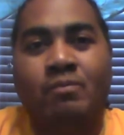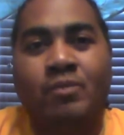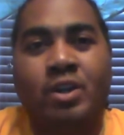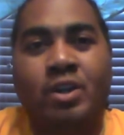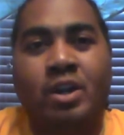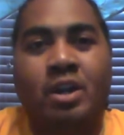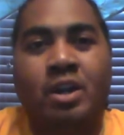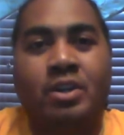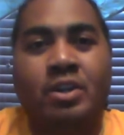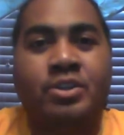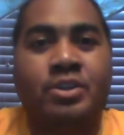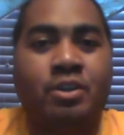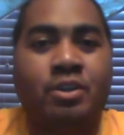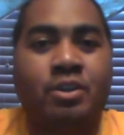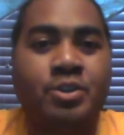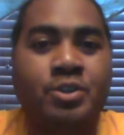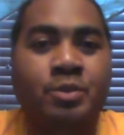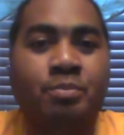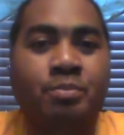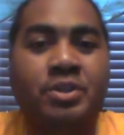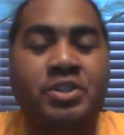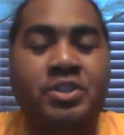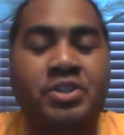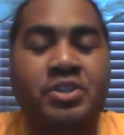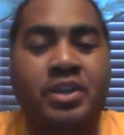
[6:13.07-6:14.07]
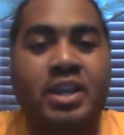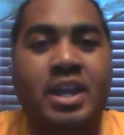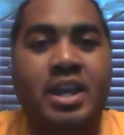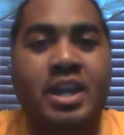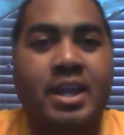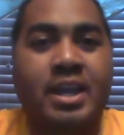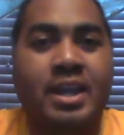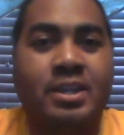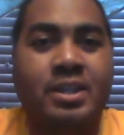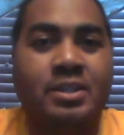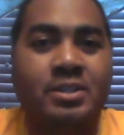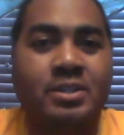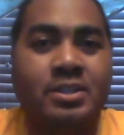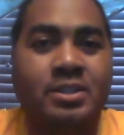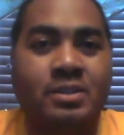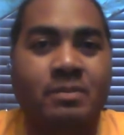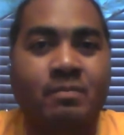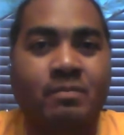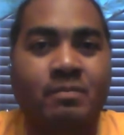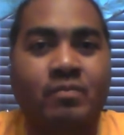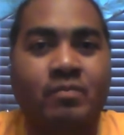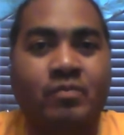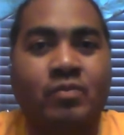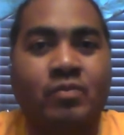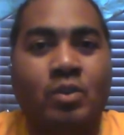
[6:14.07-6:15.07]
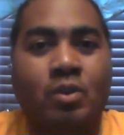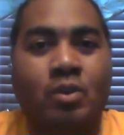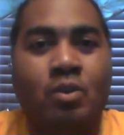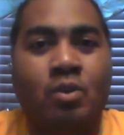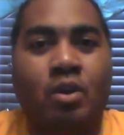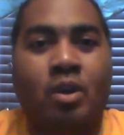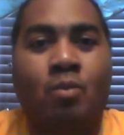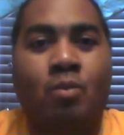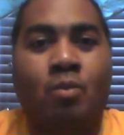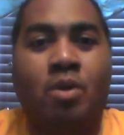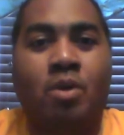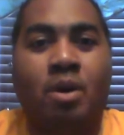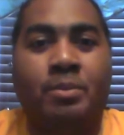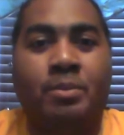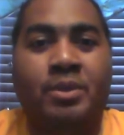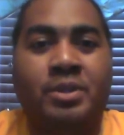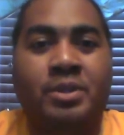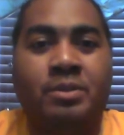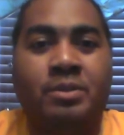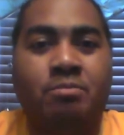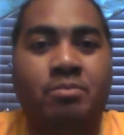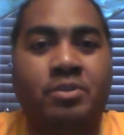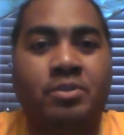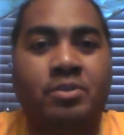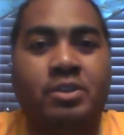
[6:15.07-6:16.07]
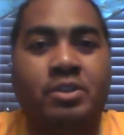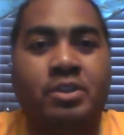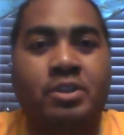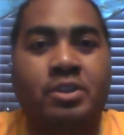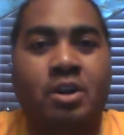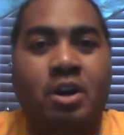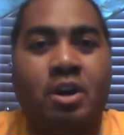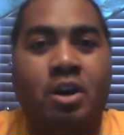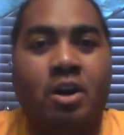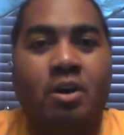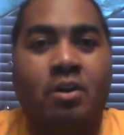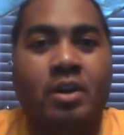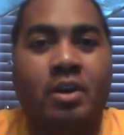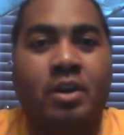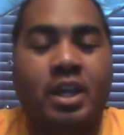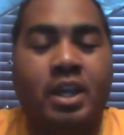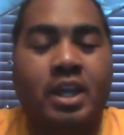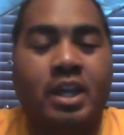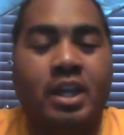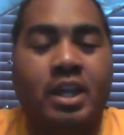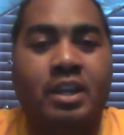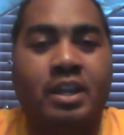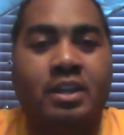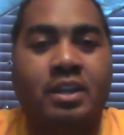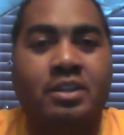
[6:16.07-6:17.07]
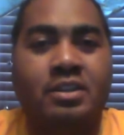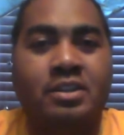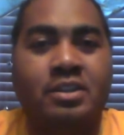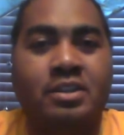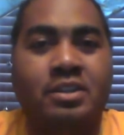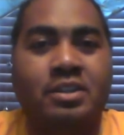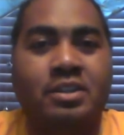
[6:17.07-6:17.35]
You put your hands on a woman, and